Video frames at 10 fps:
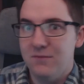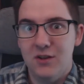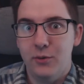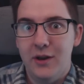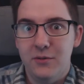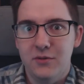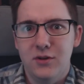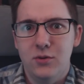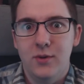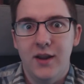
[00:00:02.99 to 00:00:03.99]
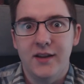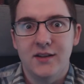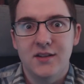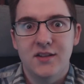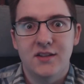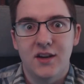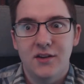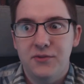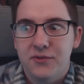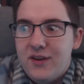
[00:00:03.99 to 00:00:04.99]
no doubt knew and
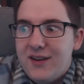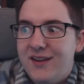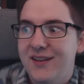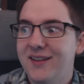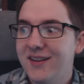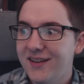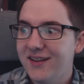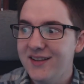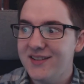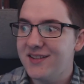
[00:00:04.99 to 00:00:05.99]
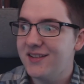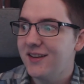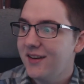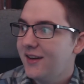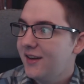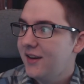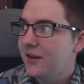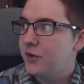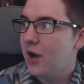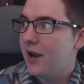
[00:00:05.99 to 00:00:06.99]
stuff, and it's
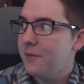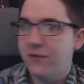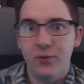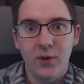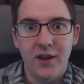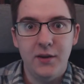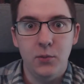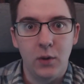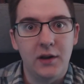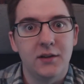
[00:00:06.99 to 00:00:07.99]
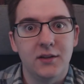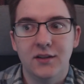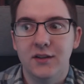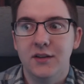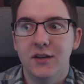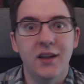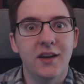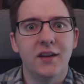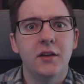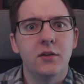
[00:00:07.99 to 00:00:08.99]
time for a
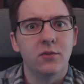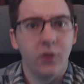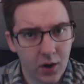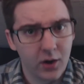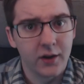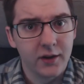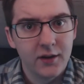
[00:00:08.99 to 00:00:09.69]
well-needed vlog.